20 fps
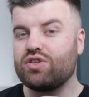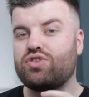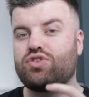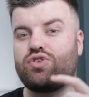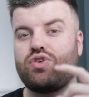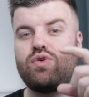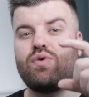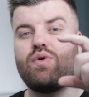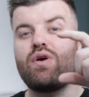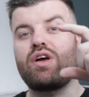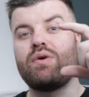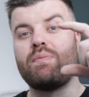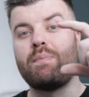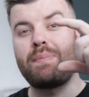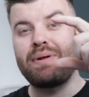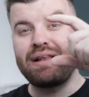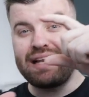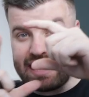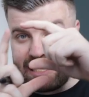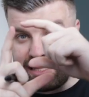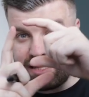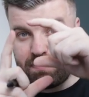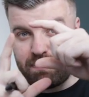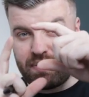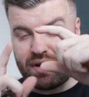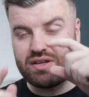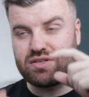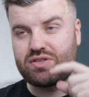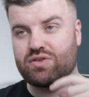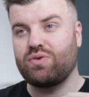to complete the
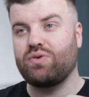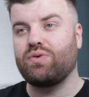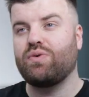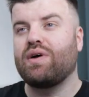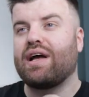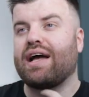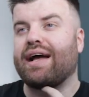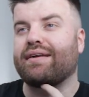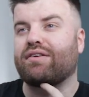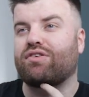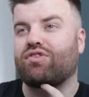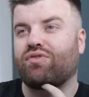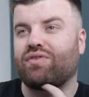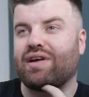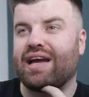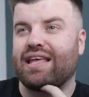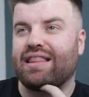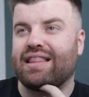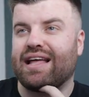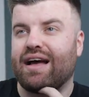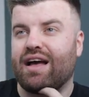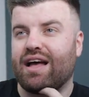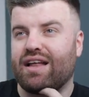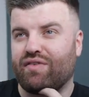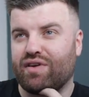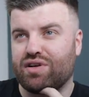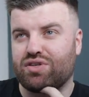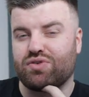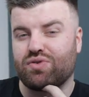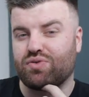puzzle and create that
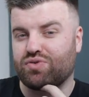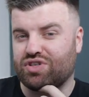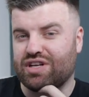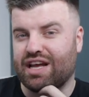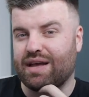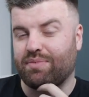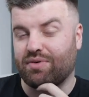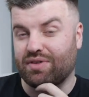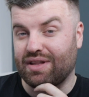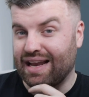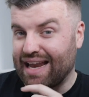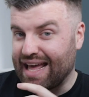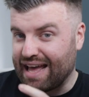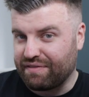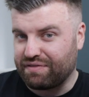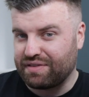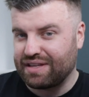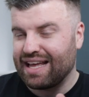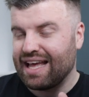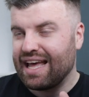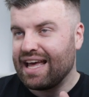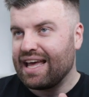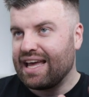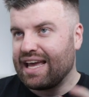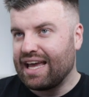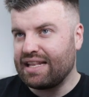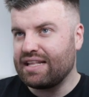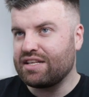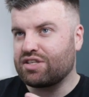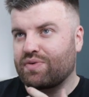original shape on the left.
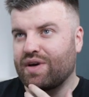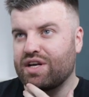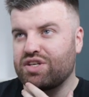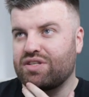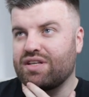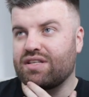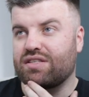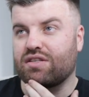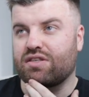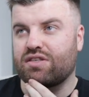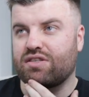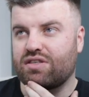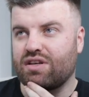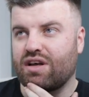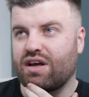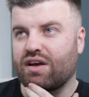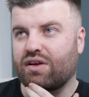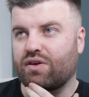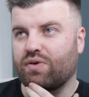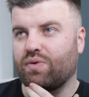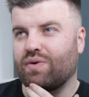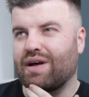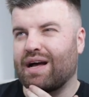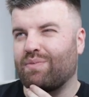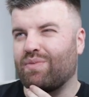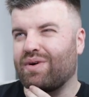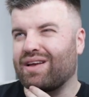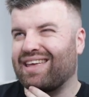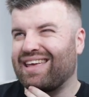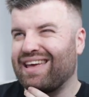In this question, it's a circle,
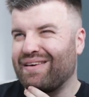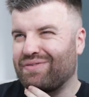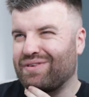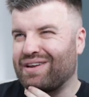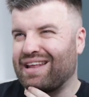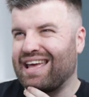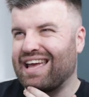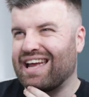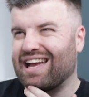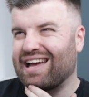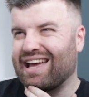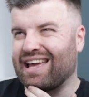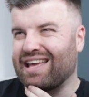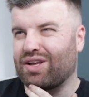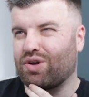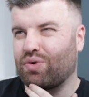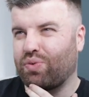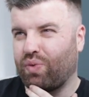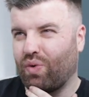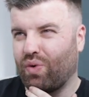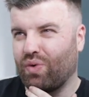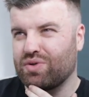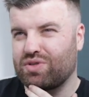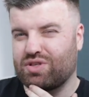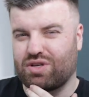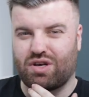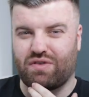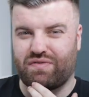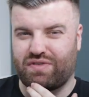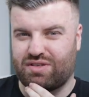and we're given here a
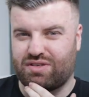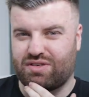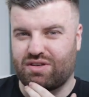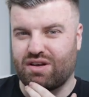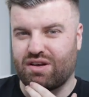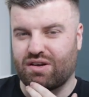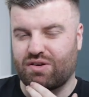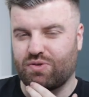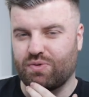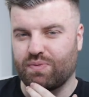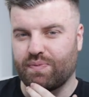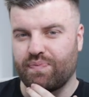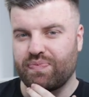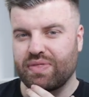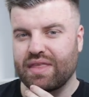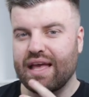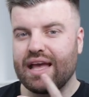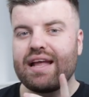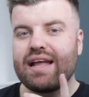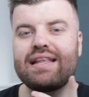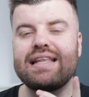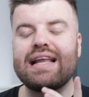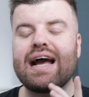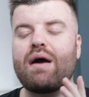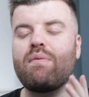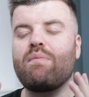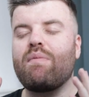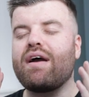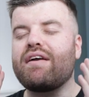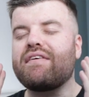quarter of a circle.
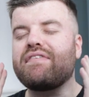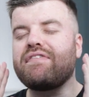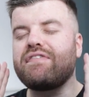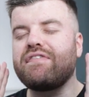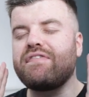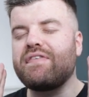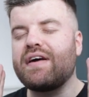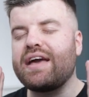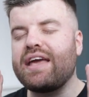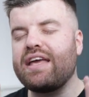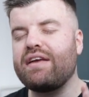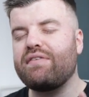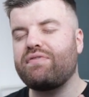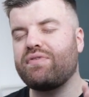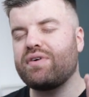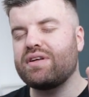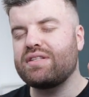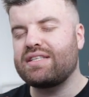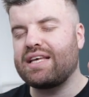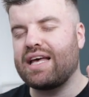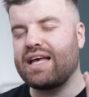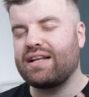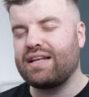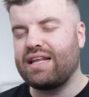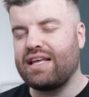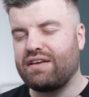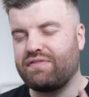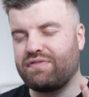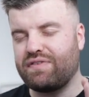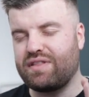Now, my favorite
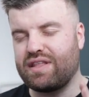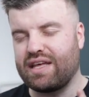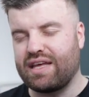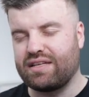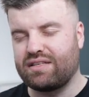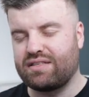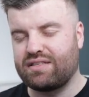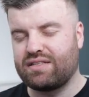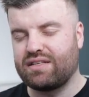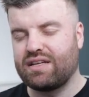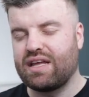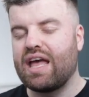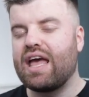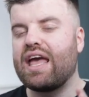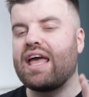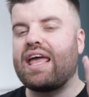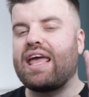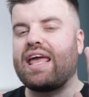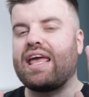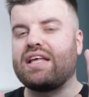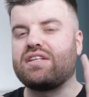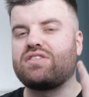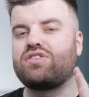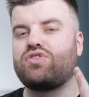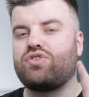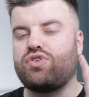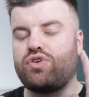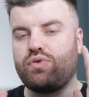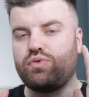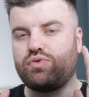technique for this is
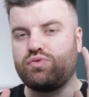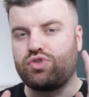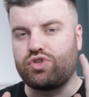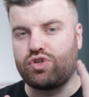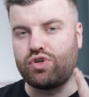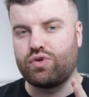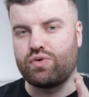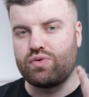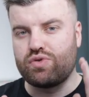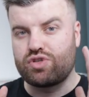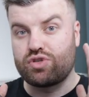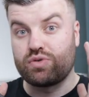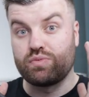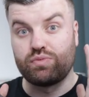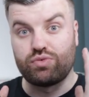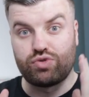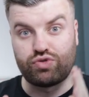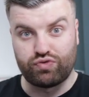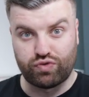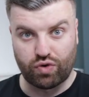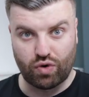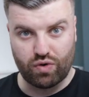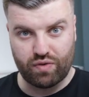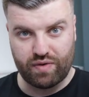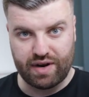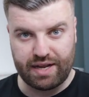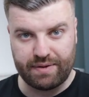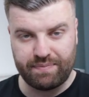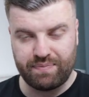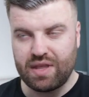to do some
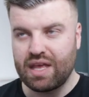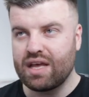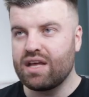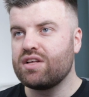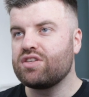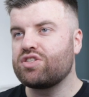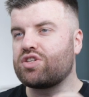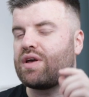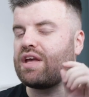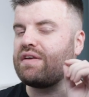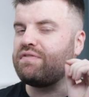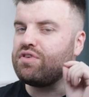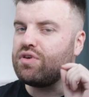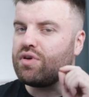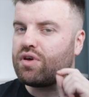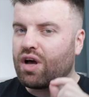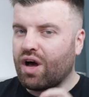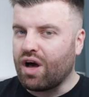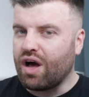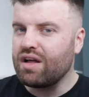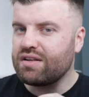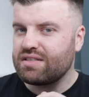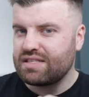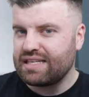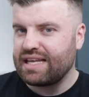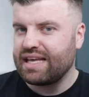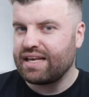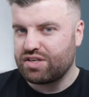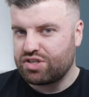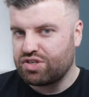drawing. So if you can't
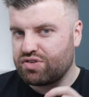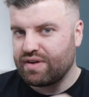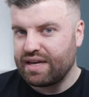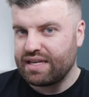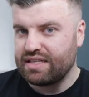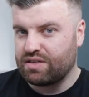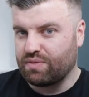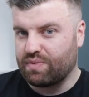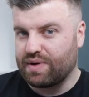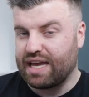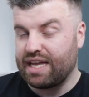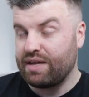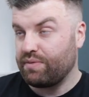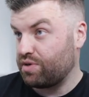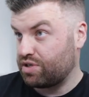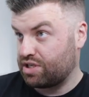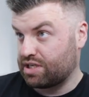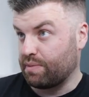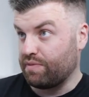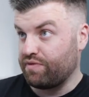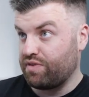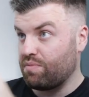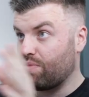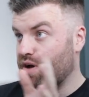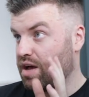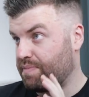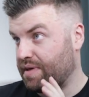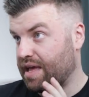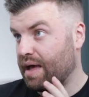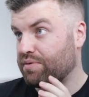see it straight away, which some of you
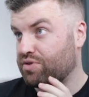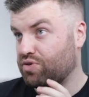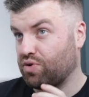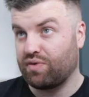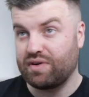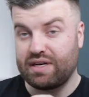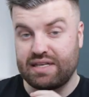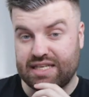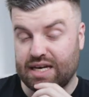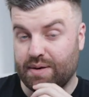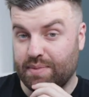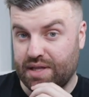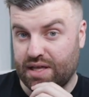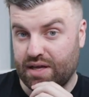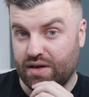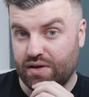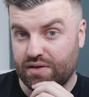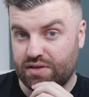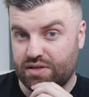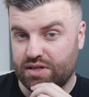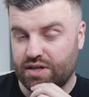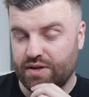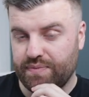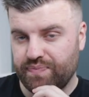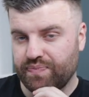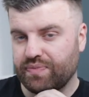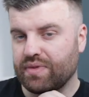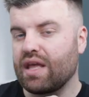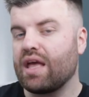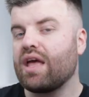might be able to already tell me the answer,